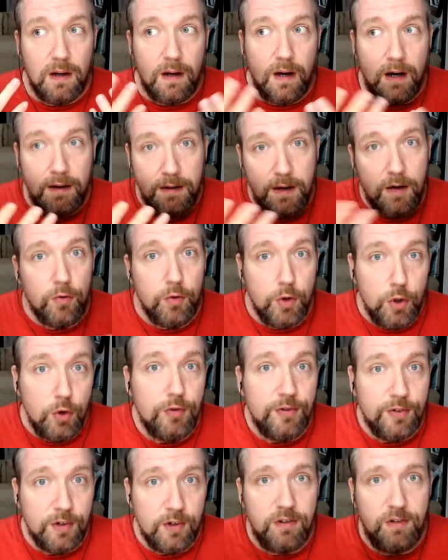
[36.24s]
uh, you know new
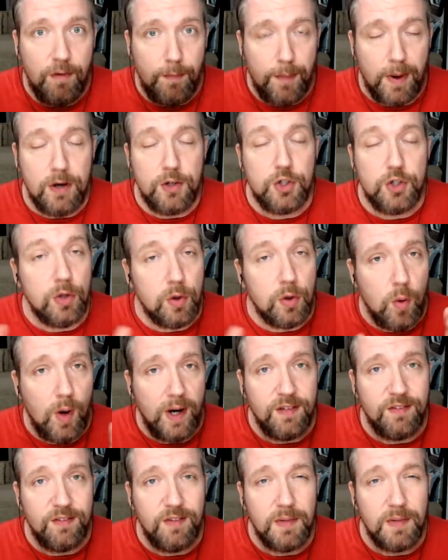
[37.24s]
series of Punisher in
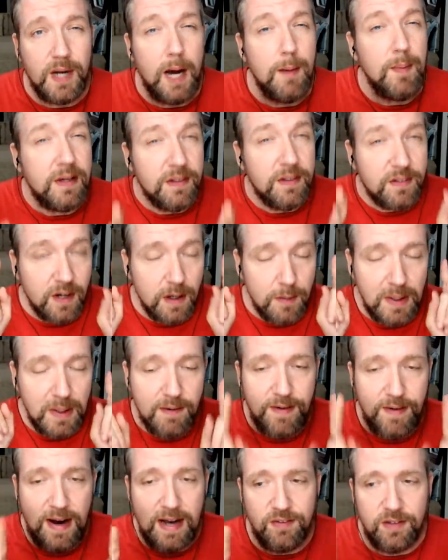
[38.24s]
quite some time, and it's going to be a
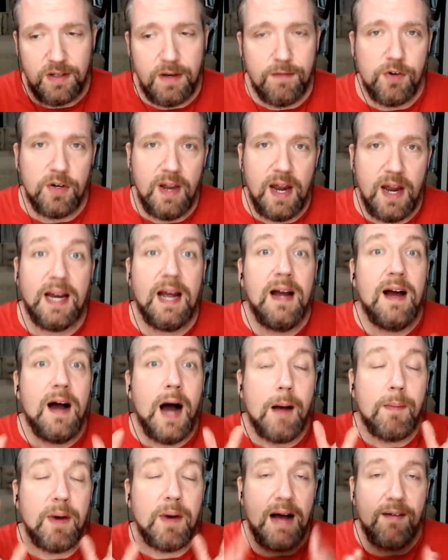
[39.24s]
vastly different take.
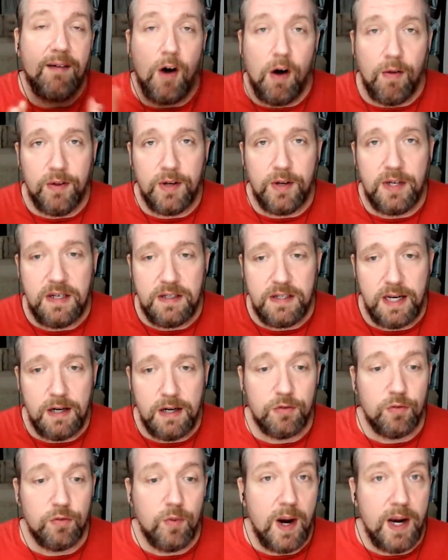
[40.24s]
I'm going to have all the
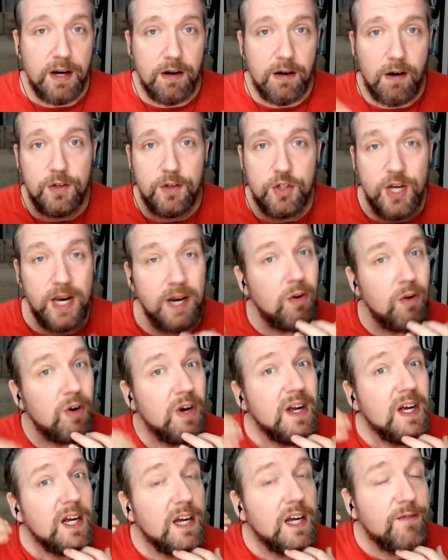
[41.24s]
details right here on the channel.
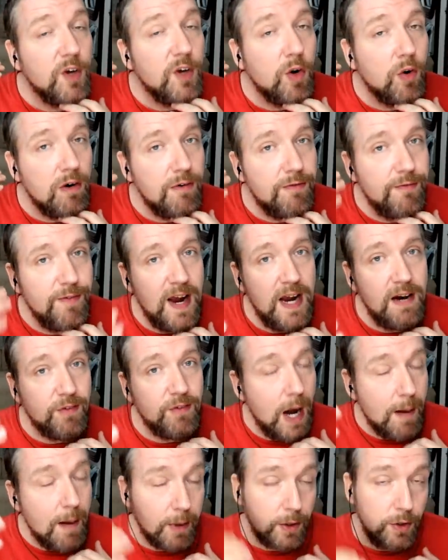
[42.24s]
If you're a fan of
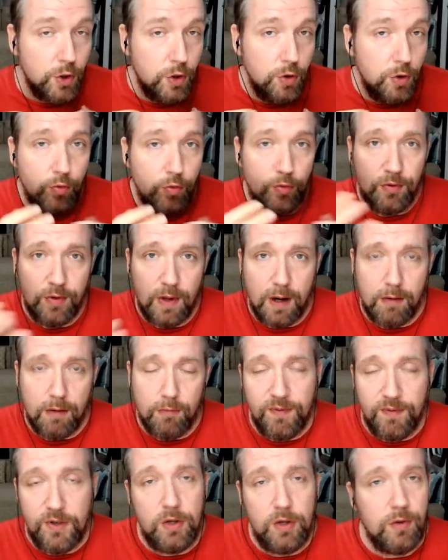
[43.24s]
comic news, uh,
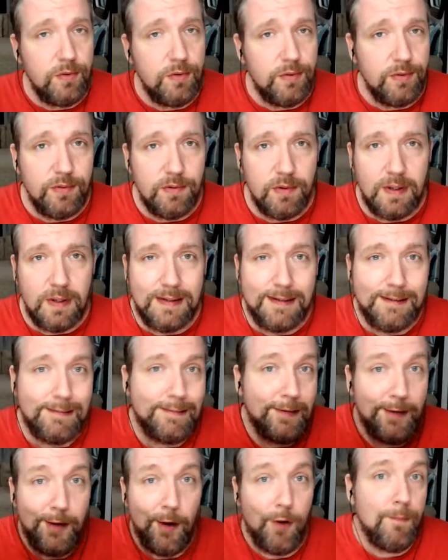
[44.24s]
reviews,
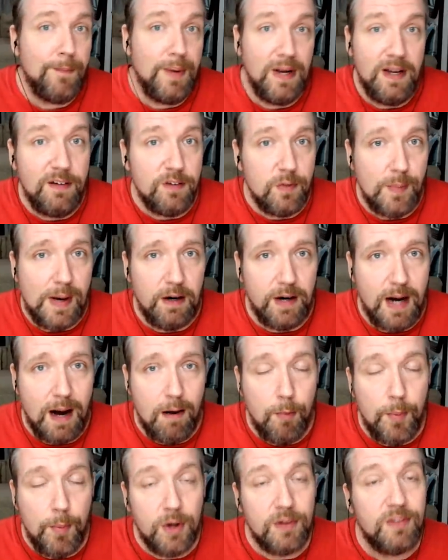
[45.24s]
you know opinions about
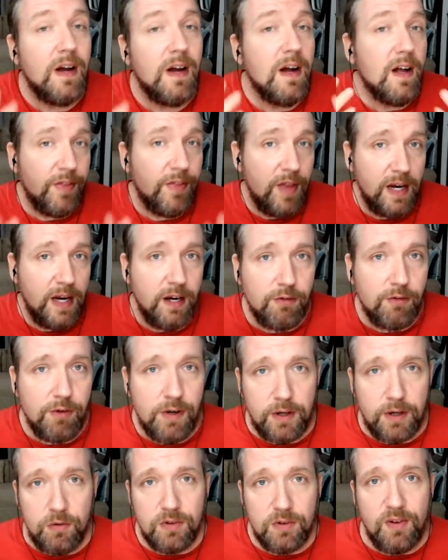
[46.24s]
comic books, Thinking
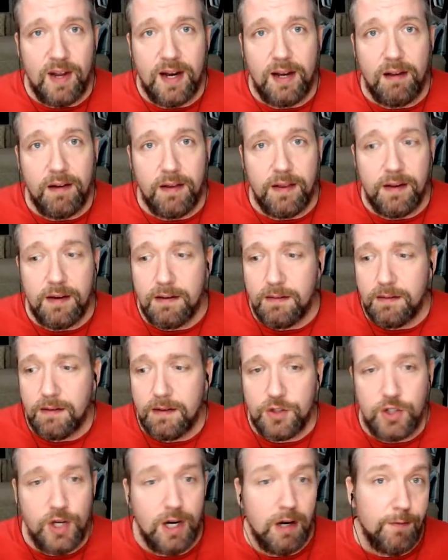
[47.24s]
Critical is likely the
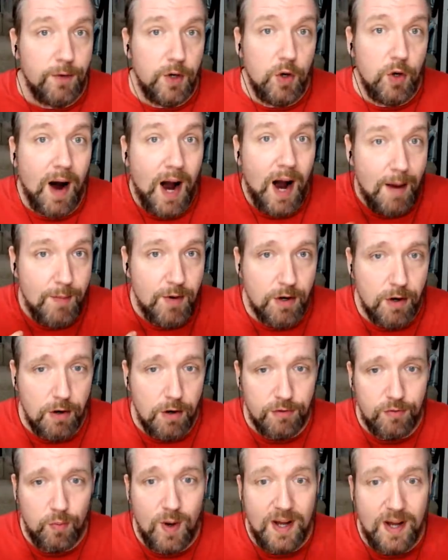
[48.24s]
the channel for you. I'm your
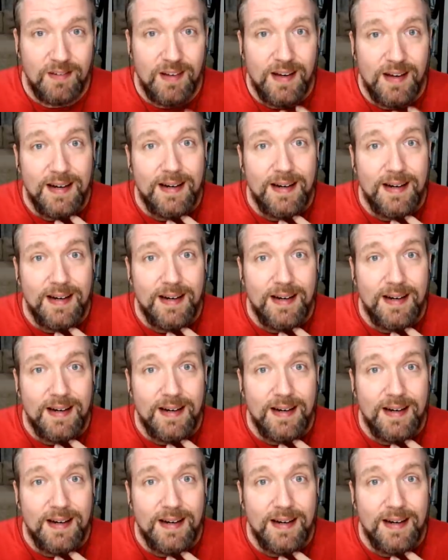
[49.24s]
host Wes.